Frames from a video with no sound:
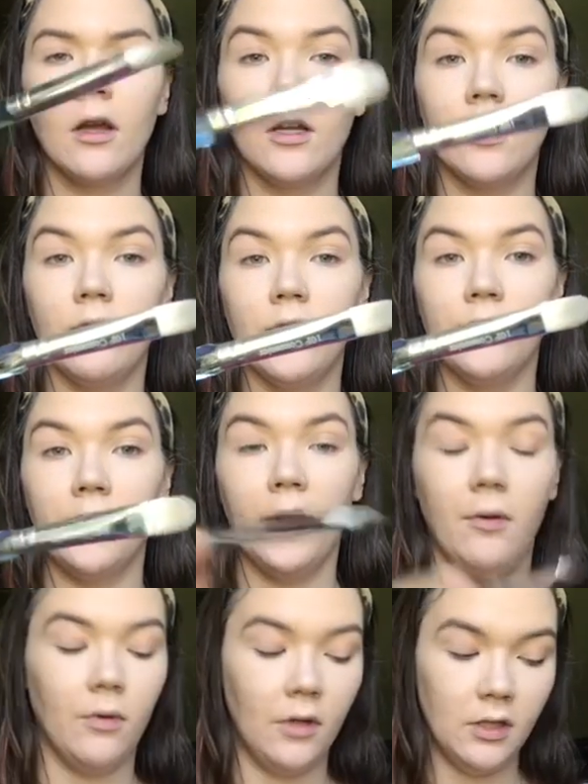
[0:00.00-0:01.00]
Could have used
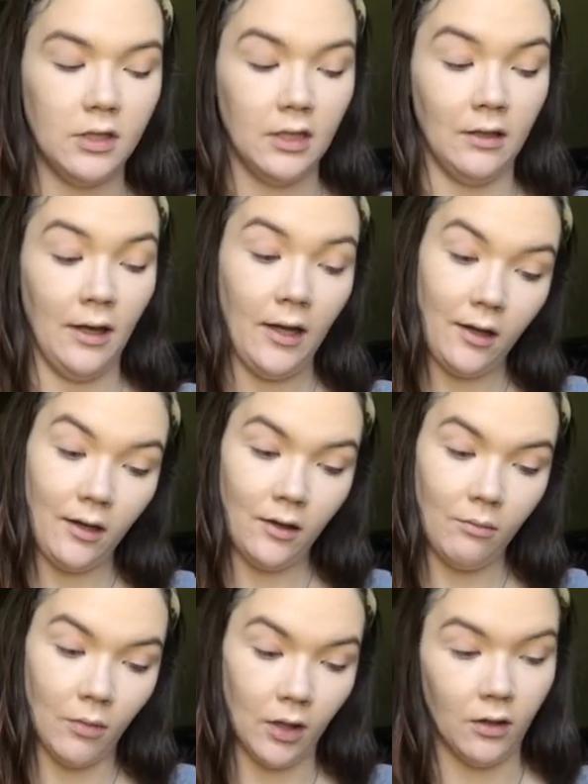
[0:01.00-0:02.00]
that one today,
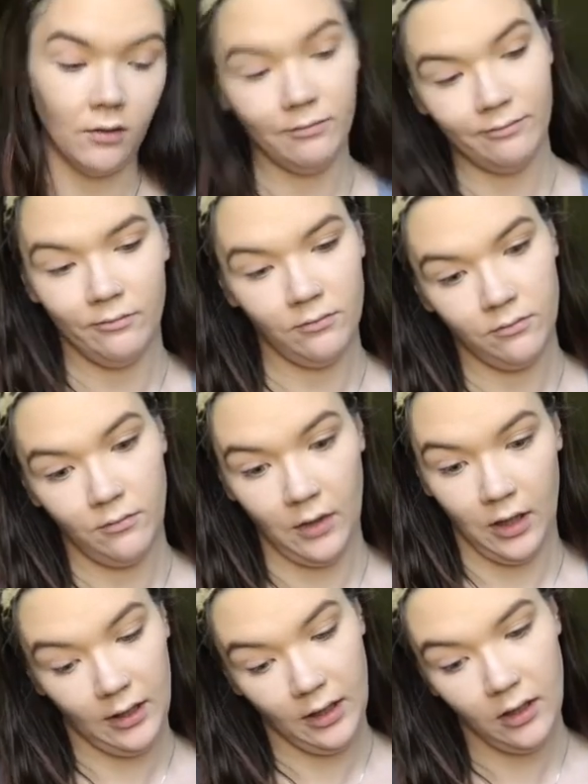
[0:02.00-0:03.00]
but
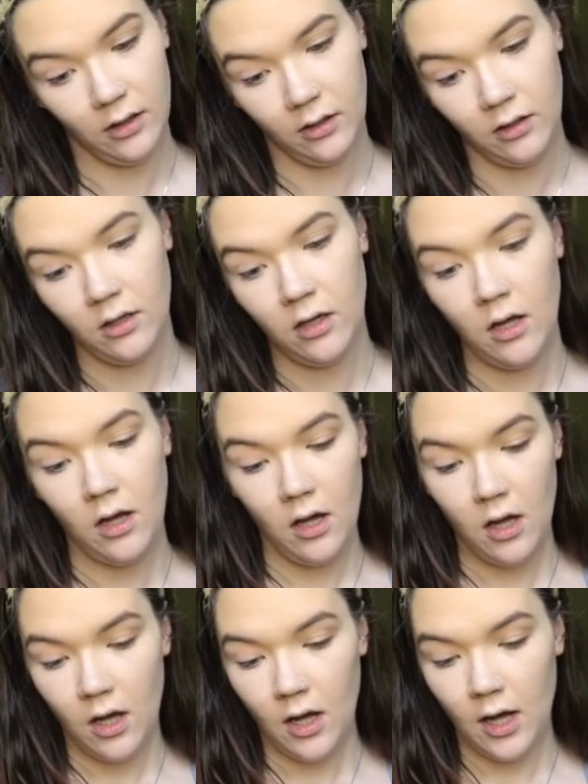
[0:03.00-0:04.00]
I didn't.
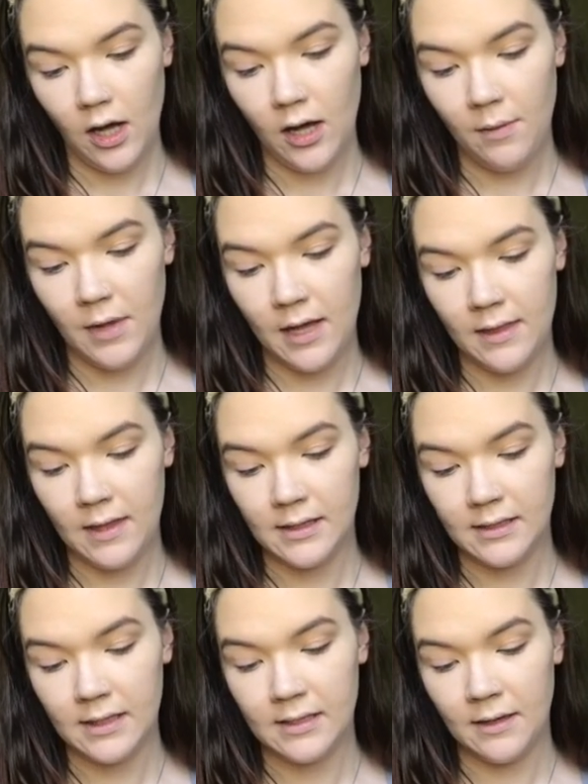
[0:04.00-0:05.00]
And
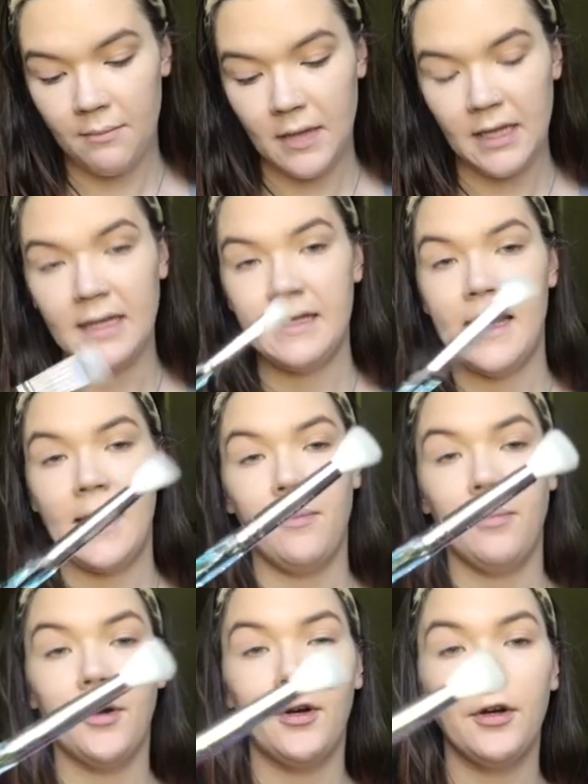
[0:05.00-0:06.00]
this is a mini
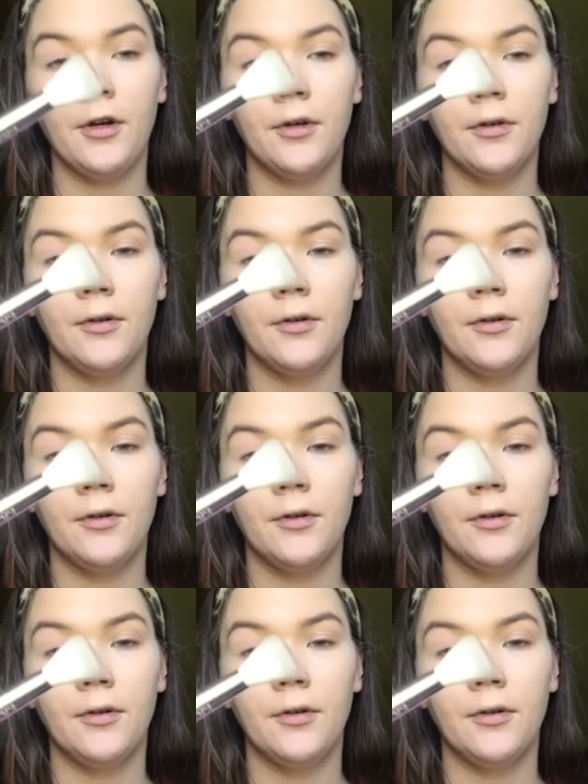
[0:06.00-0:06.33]
taper.